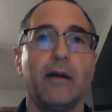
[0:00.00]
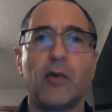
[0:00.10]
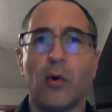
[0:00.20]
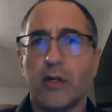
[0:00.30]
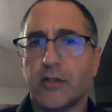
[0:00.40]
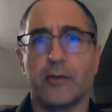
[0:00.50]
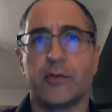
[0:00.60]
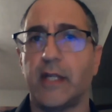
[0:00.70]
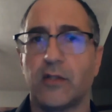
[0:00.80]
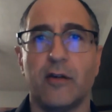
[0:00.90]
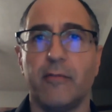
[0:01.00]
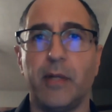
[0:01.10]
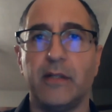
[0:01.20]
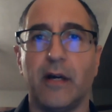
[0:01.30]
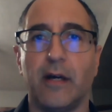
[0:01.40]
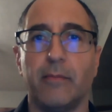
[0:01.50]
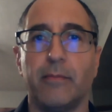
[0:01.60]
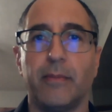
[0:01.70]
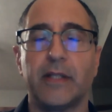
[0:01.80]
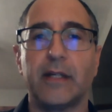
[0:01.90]
Of course, those things could have been done,
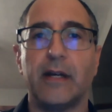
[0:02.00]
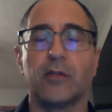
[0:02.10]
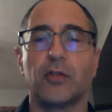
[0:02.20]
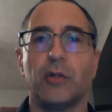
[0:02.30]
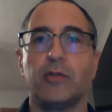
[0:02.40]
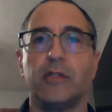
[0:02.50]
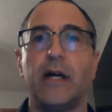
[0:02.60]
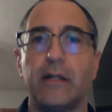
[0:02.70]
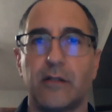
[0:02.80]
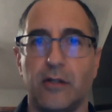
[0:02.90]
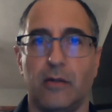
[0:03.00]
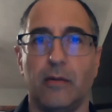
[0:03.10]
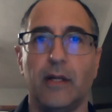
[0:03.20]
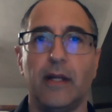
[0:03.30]
but the council chose not to.